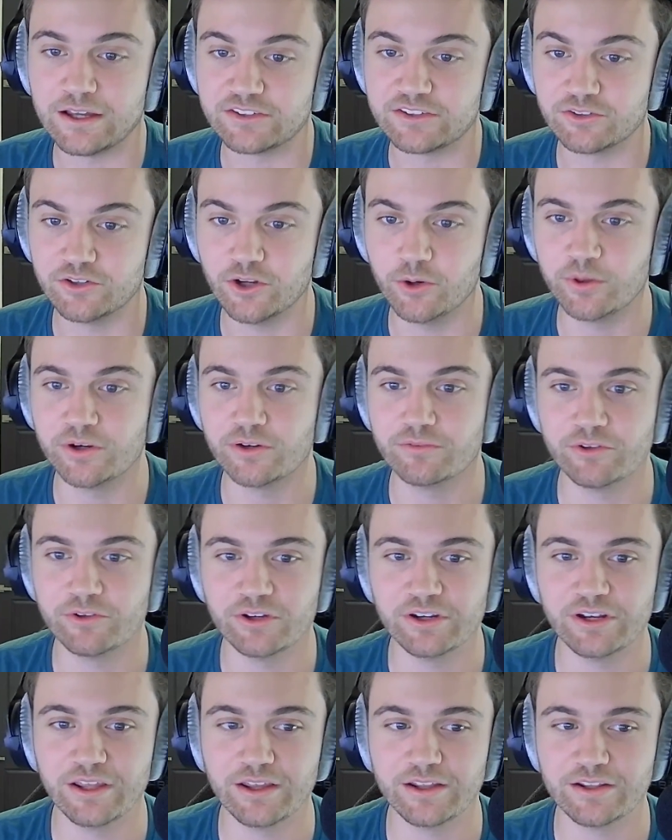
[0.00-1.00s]
So no interview
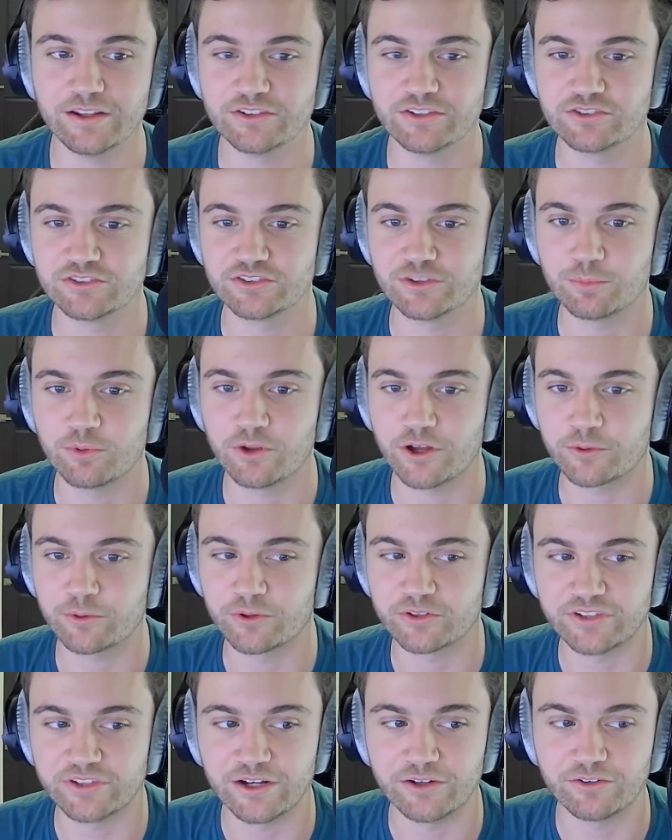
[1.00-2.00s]
today. It's just a
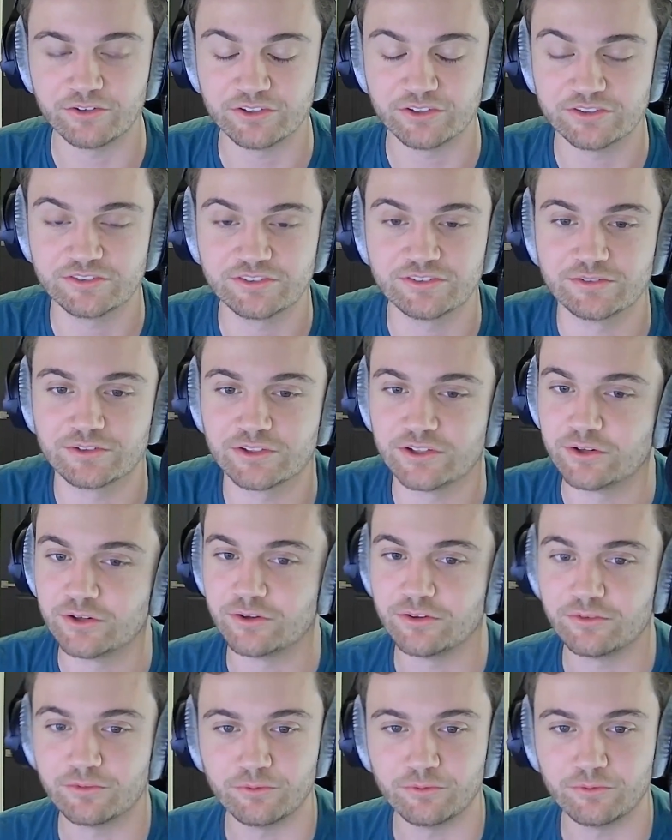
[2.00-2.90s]
Blockworks analyst going to